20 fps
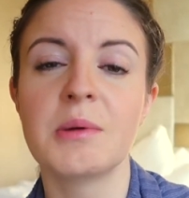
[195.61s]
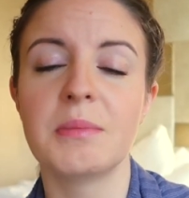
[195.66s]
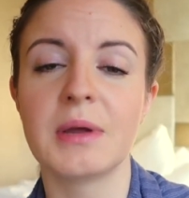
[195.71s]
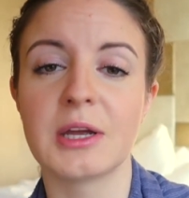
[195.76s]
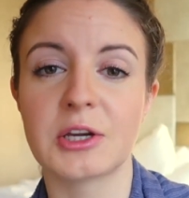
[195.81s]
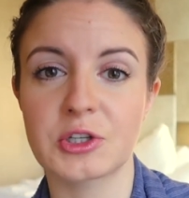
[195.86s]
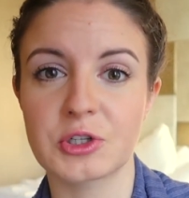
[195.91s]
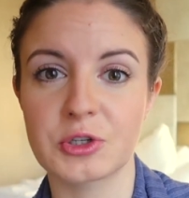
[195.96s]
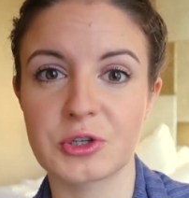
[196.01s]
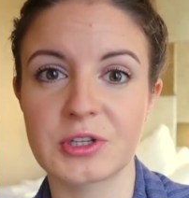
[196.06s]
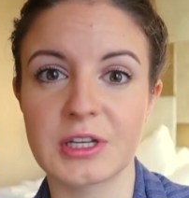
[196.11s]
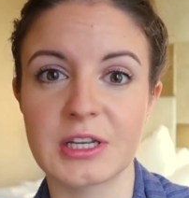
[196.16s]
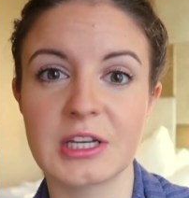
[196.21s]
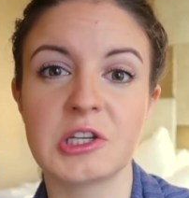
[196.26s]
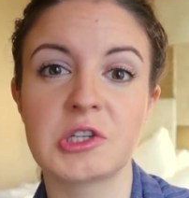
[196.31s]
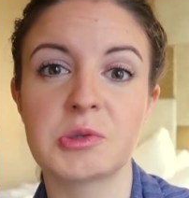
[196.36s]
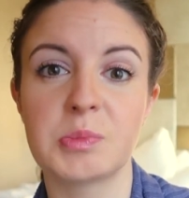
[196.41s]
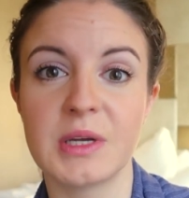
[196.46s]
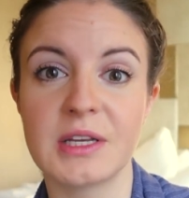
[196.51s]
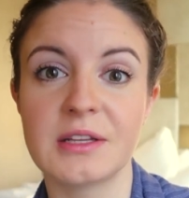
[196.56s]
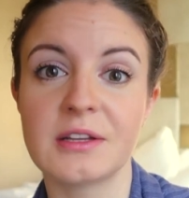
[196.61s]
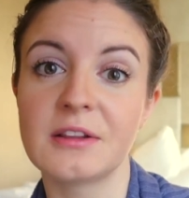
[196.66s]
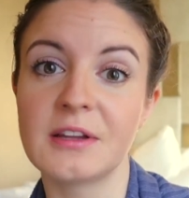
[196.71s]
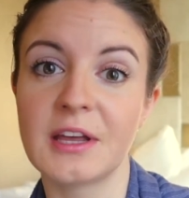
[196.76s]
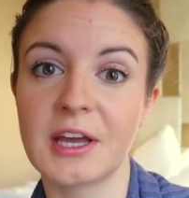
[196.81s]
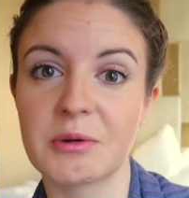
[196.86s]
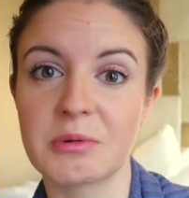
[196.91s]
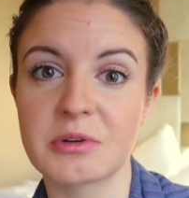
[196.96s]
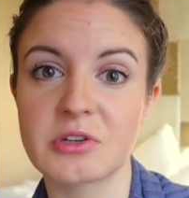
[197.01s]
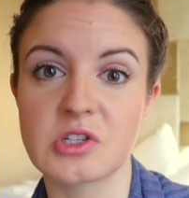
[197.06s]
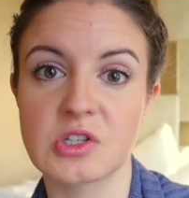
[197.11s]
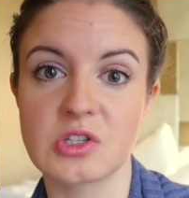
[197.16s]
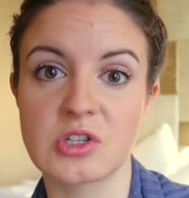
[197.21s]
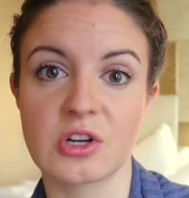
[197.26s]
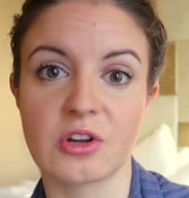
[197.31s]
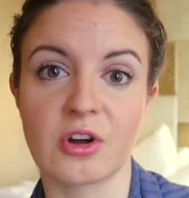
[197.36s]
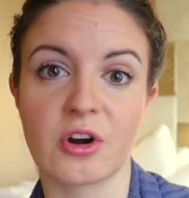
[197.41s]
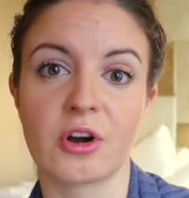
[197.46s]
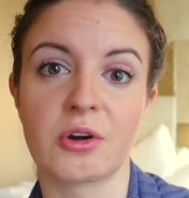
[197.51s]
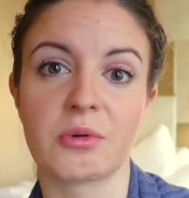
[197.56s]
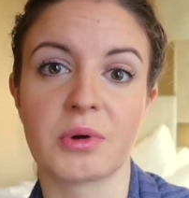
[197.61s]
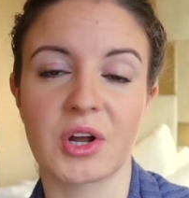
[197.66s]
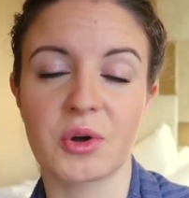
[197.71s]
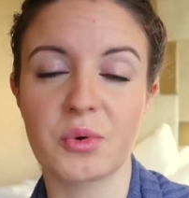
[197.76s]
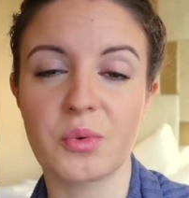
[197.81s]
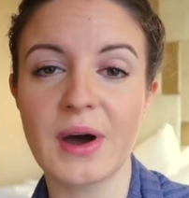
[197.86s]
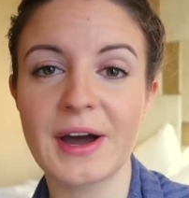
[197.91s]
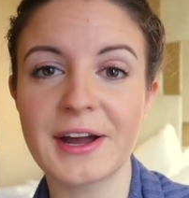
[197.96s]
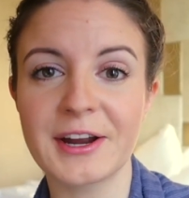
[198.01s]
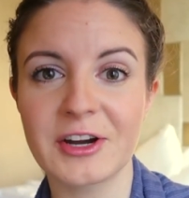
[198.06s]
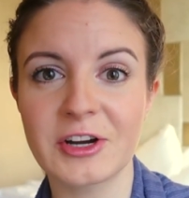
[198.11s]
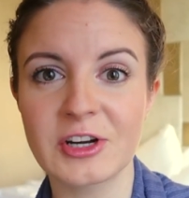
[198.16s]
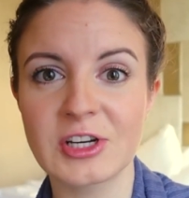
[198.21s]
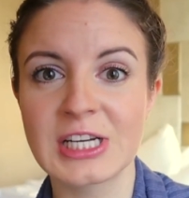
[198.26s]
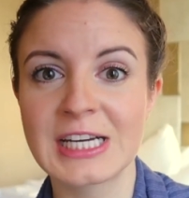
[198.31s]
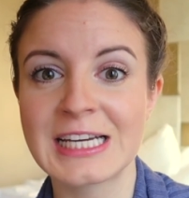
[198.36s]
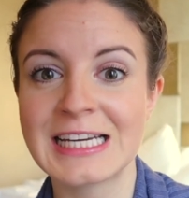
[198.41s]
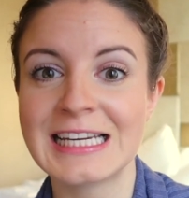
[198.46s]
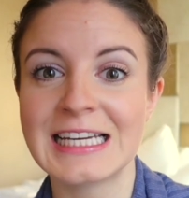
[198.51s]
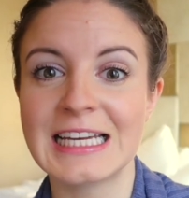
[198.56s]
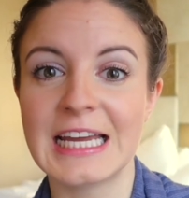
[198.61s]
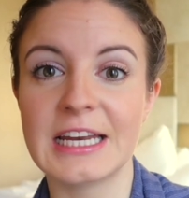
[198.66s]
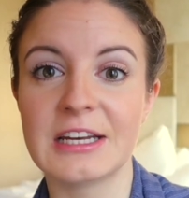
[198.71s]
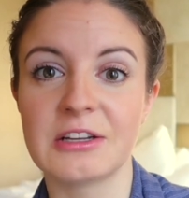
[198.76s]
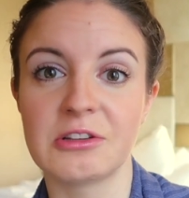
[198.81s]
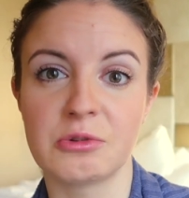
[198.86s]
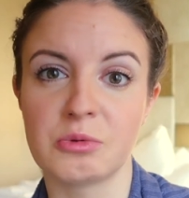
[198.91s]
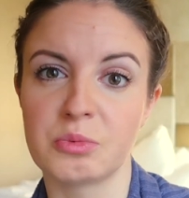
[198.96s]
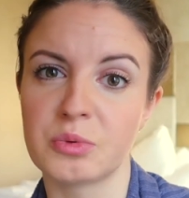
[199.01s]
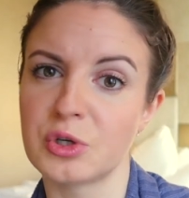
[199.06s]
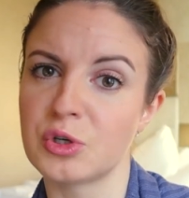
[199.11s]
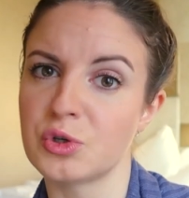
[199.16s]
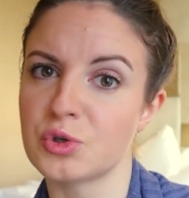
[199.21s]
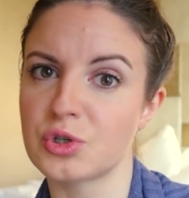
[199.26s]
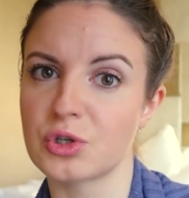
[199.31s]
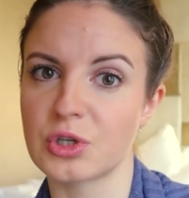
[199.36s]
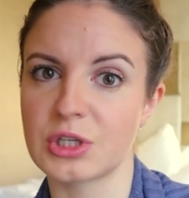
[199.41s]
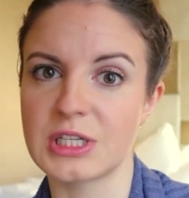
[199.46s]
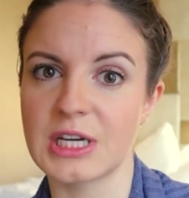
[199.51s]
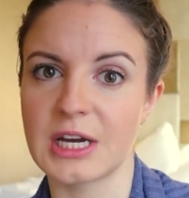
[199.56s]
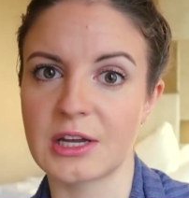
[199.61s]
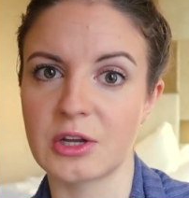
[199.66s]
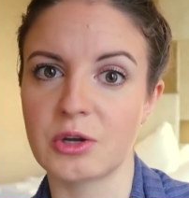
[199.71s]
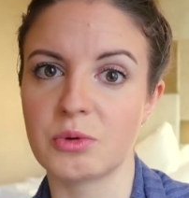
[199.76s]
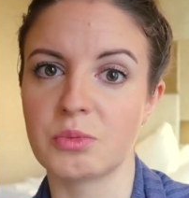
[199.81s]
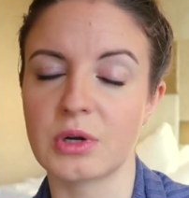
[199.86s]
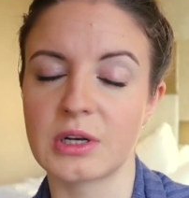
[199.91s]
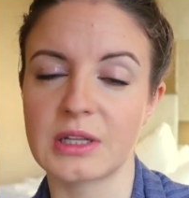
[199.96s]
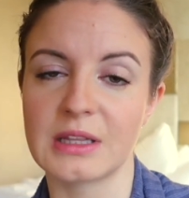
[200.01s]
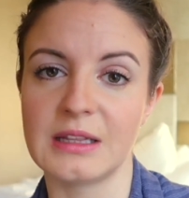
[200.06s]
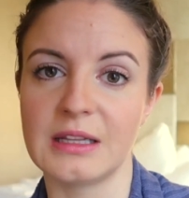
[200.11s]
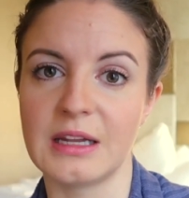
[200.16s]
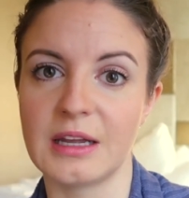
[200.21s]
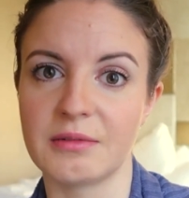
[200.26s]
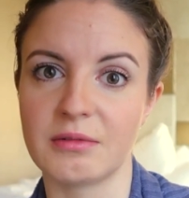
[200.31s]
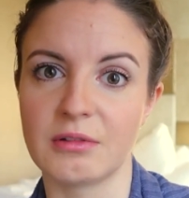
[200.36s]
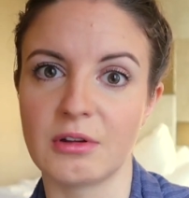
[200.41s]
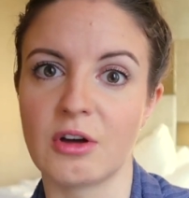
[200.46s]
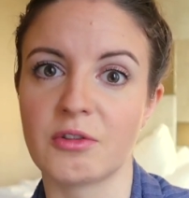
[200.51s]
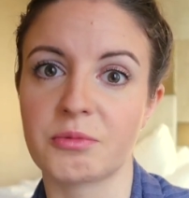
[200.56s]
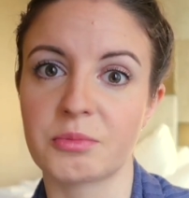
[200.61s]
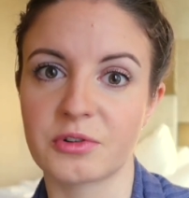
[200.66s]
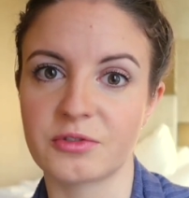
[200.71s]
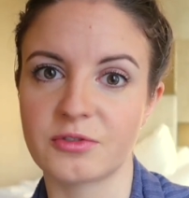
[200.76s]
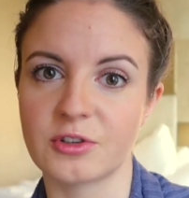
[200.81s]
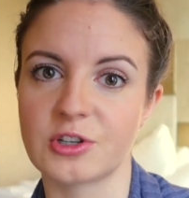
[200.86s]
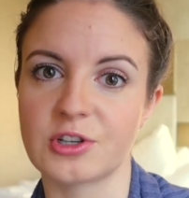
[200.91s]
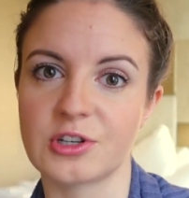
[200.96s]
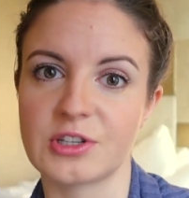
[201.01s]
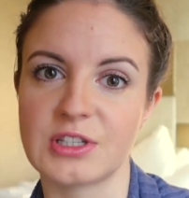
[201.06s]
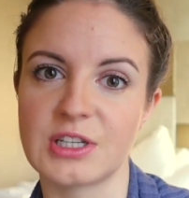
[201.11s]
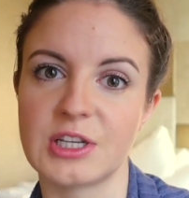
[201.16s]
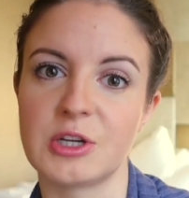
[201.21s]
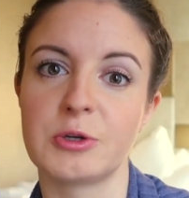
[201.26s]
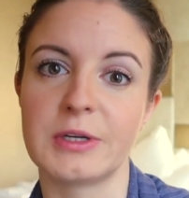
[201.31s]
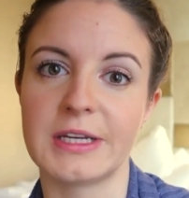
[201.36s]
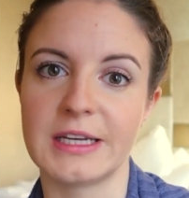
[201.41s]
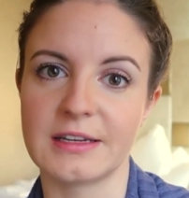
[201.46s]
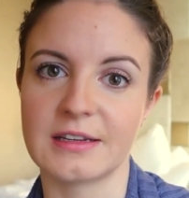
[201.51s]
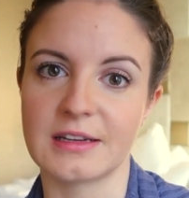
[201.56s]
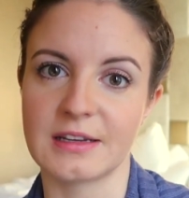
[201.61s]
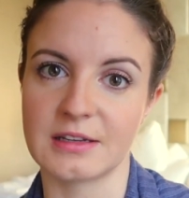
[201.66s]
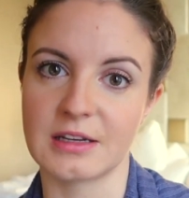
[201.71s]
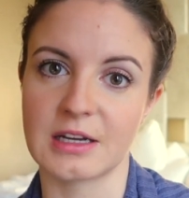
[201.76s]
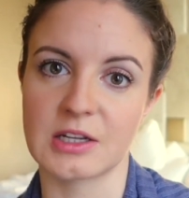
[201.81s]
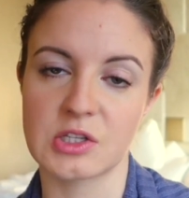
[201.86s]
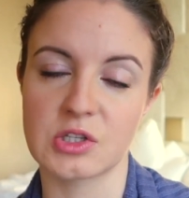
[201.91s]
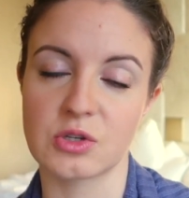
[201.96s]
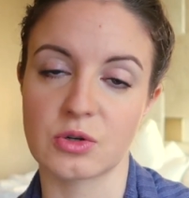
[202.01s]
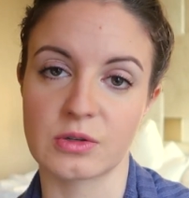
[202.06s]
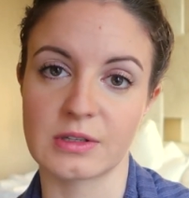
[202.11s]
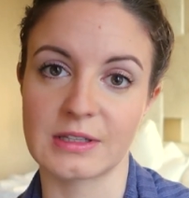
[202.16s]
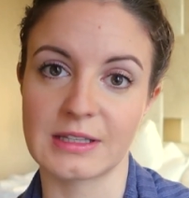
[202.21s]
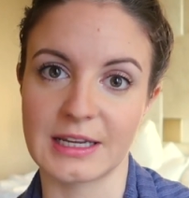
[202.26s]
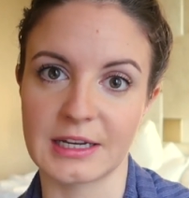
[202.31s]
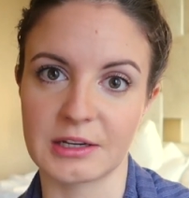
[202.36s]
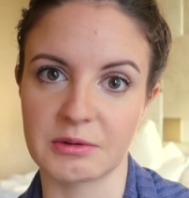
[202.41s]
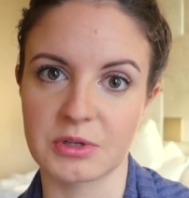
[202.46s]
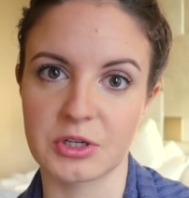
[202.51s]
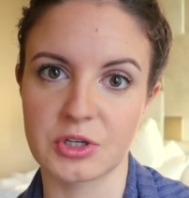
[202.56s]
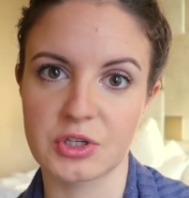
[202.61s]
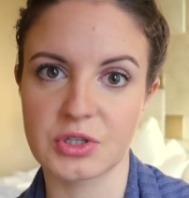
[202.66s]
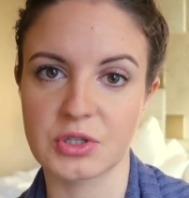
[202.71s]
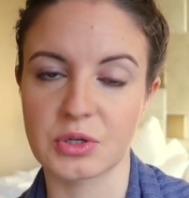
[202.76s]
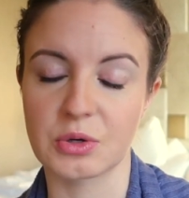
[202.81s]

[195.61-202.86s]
Make sure that you speak the languages that are required, and it will usually tell you what level of proficiency you need in that certain language.